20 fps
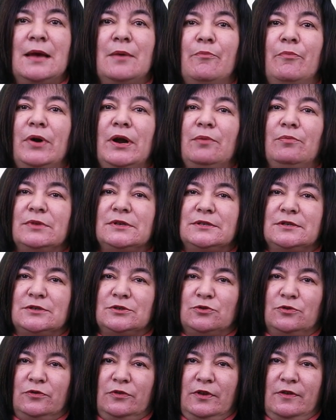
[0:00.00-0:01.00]
Premises
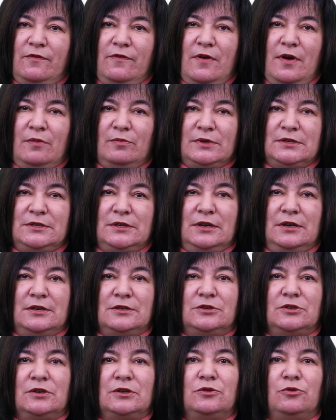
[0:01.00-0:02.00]
of the pharmacy
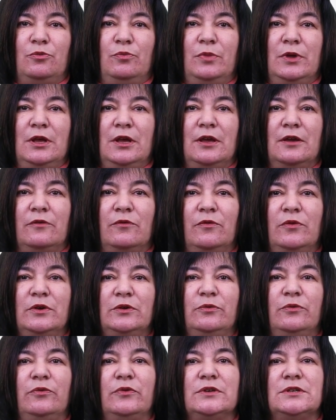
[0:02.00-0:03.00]
has to be
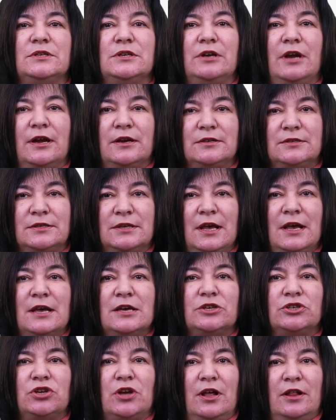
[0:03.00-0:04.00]
equipped with racks,
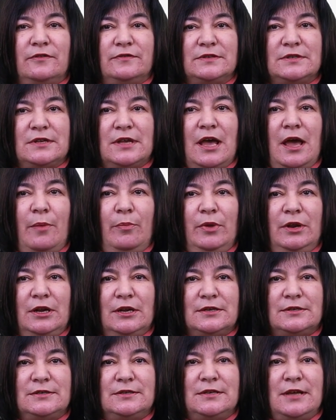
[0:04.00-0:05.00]
shelves,
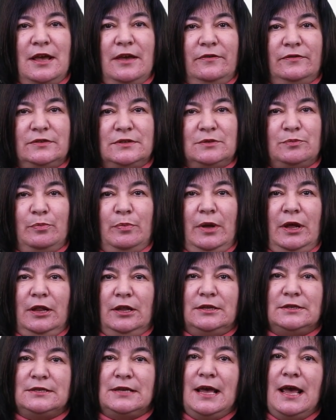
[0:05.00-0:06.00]
cabinets, safes,
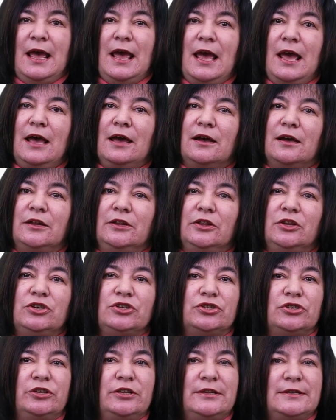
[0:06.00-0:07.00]
pallets, air
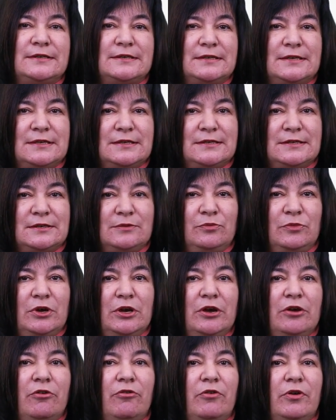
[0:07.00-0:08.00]
conditioning system,
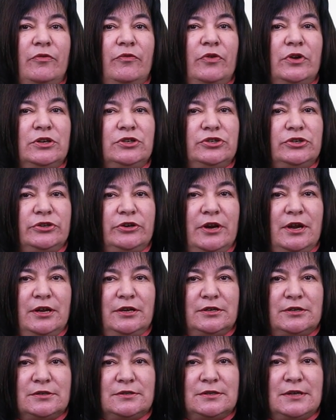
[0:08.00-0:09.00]

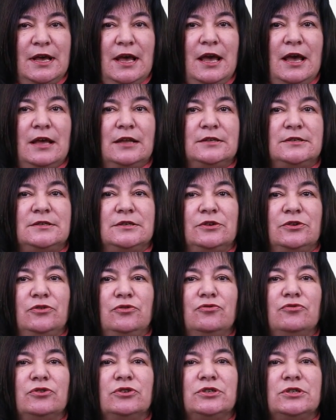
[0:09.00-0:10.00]
refrigerators, and
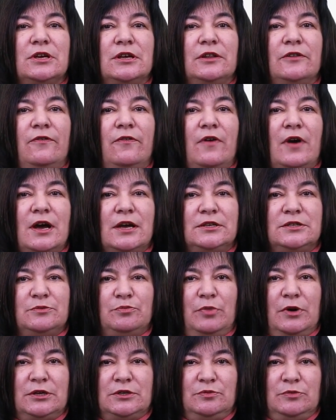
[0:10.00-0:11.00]
security and fire
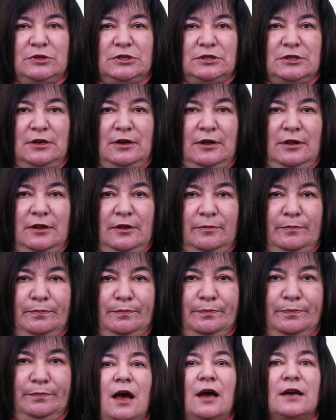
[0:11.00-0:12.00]
department alarm.
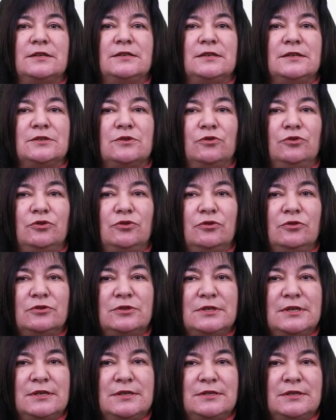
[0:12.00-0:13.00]
Access control
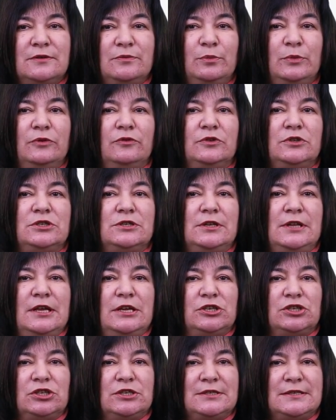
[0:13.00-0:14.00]
system,
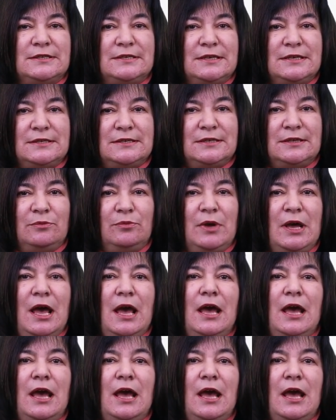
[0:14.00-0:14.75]
ventilation system,